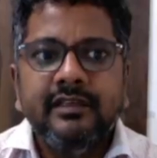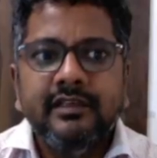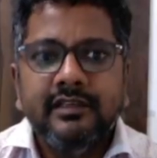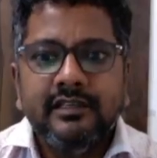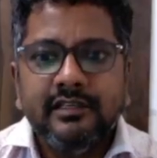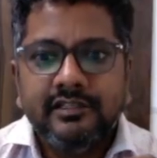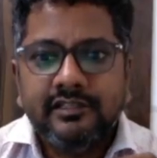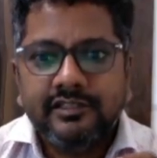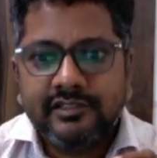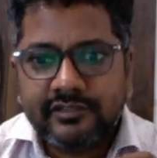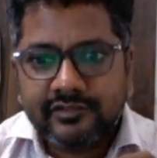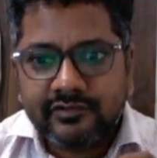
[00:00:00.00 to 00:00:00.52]

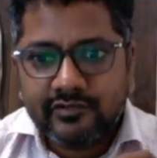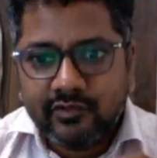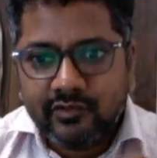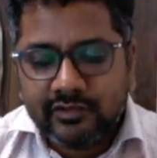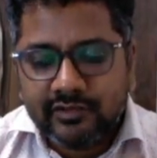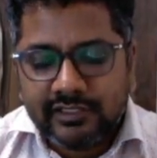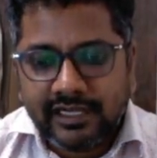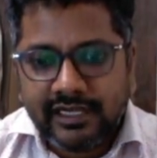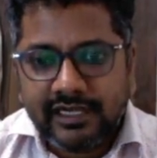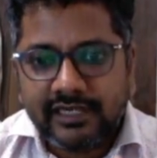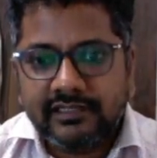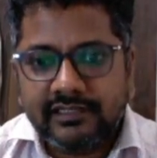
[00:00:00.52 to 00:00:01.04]
so
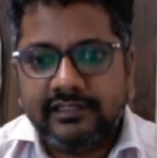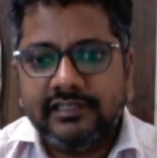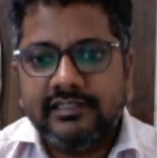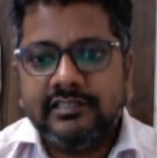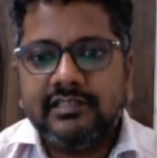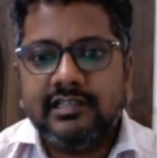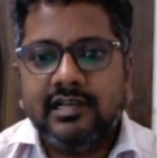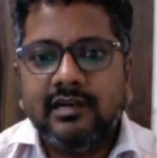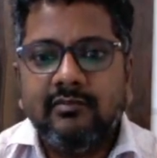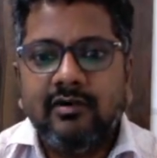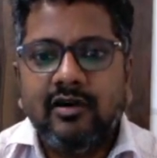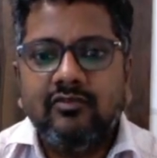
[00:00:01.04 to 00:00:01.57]
that this
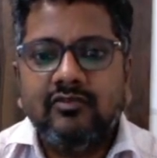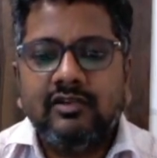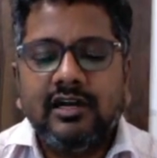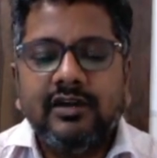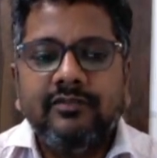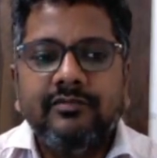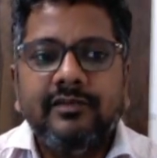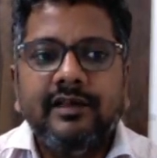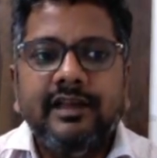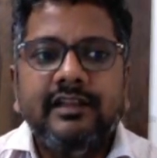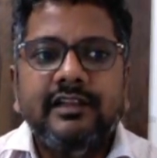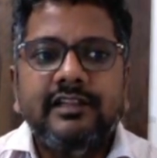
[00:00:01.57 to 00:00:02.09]
amount of
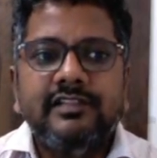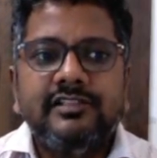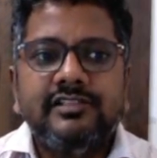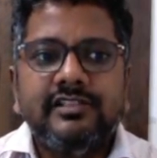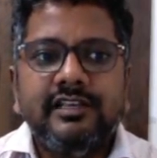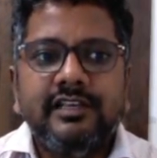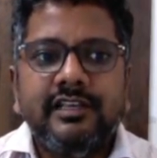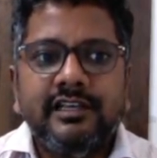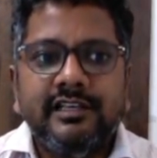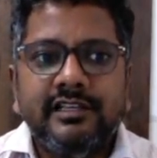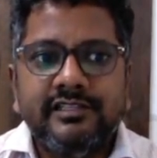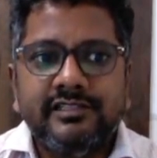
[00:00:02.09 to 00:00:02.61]

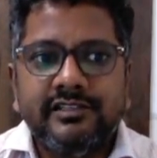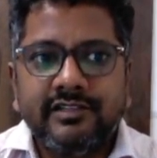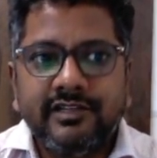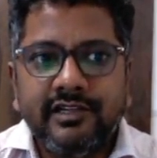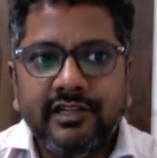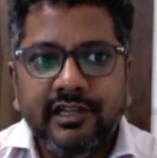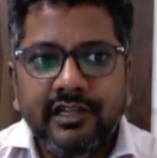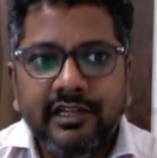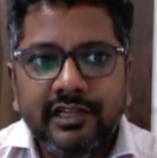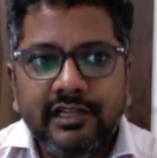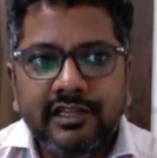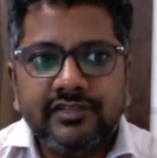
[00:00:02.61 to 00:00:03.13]
energy is
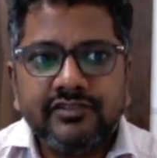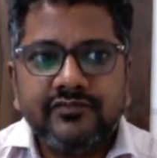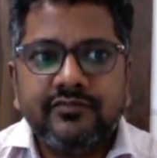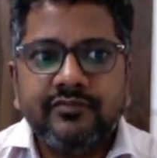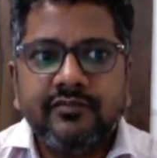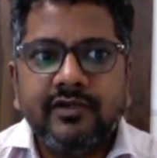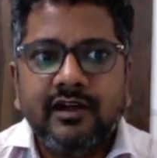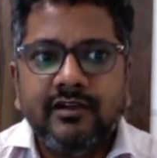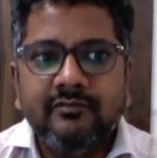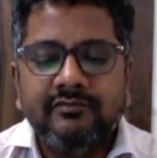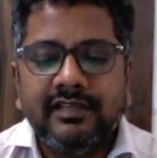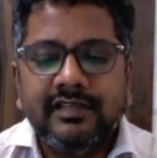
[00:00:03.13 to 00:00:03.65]
released
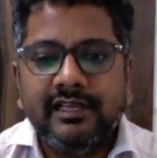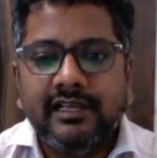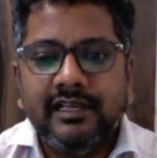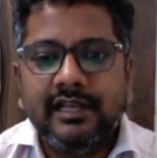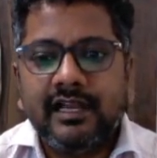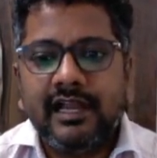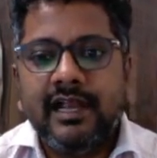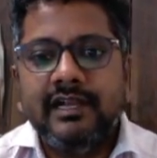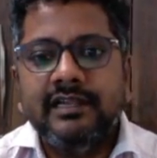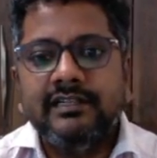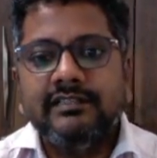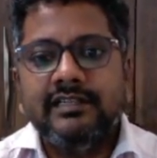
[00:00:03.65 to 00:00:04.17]
from there,
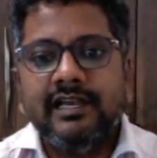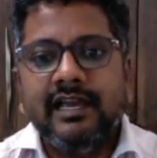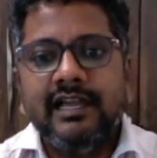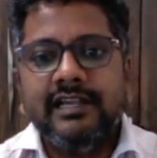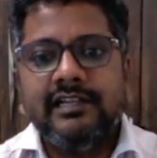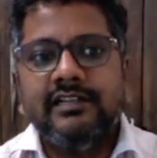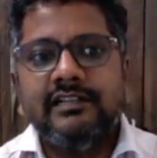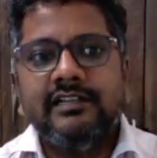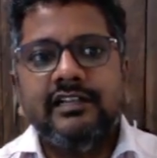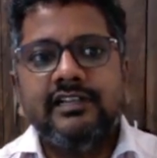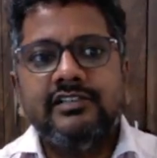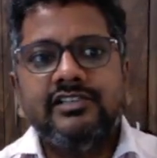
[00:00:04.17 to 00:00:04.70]
and that
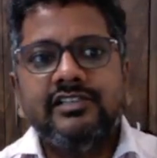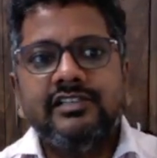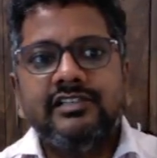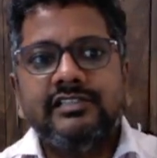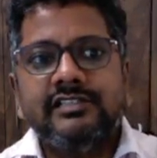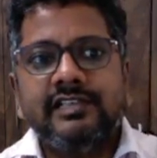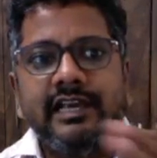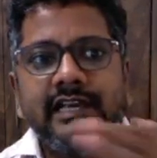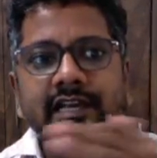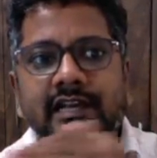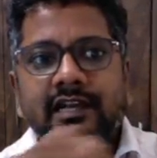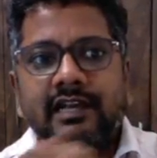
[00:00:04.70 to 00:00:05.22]
energy
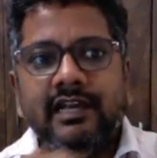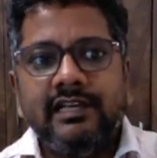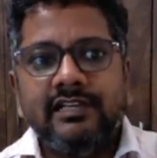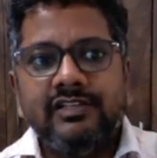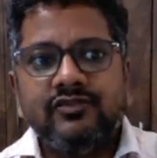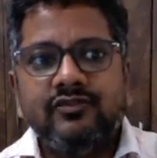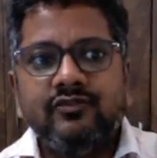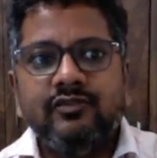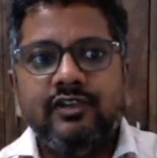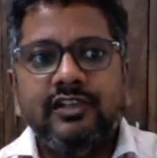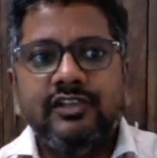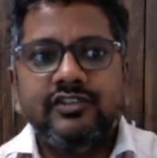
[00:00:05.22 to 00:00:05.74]
cyclized
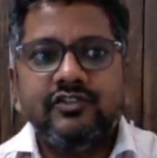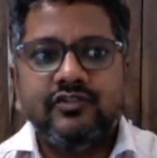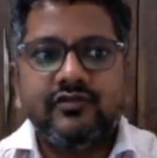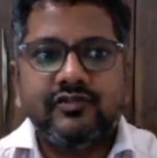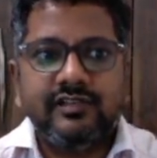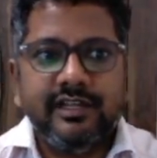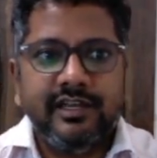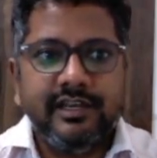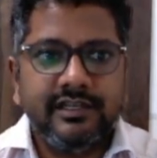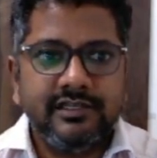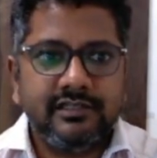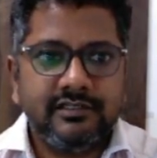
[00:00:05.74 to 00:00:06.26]
to
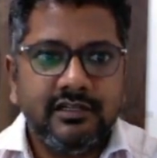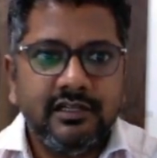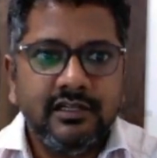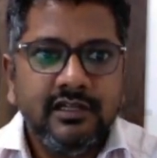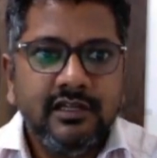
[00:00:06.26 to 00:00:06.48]
dissociate